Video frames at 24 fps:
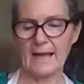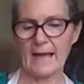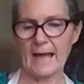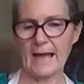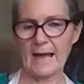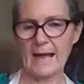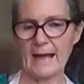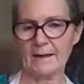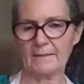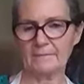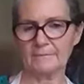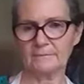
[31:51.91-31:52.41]

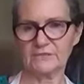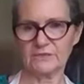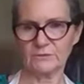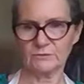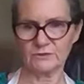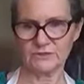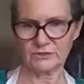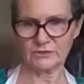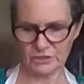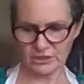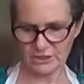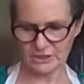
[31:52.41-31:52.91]
So
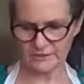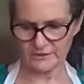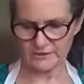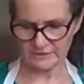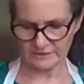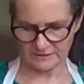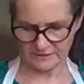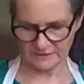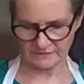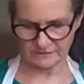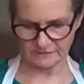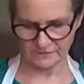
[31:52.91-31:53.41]
it's ghee
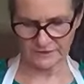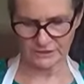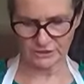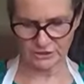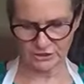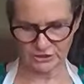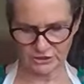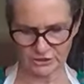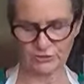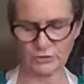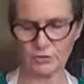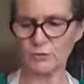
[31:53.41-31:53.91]
that's
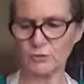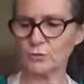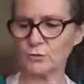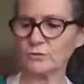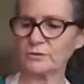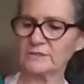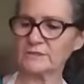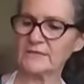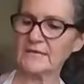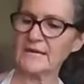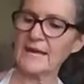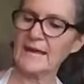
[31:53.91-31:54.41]
finished and
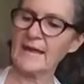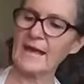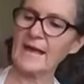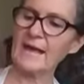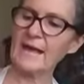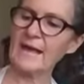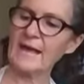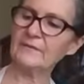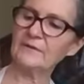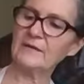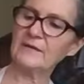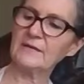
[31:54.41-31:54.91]
cooked,
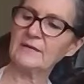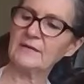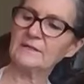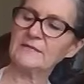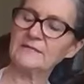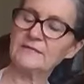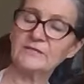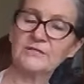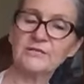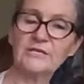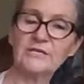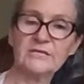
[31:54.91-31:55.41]
and then
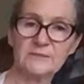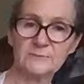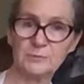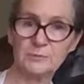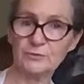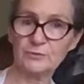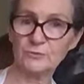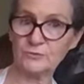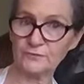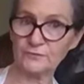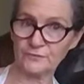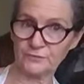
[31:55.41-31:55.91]
a
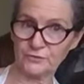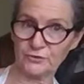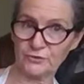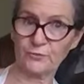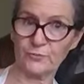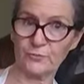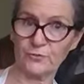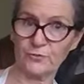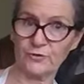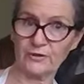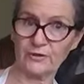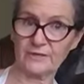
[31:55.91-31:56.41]
teaspoon of
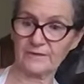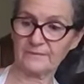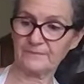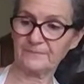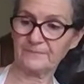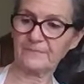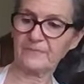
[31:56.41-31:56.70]
turmeric.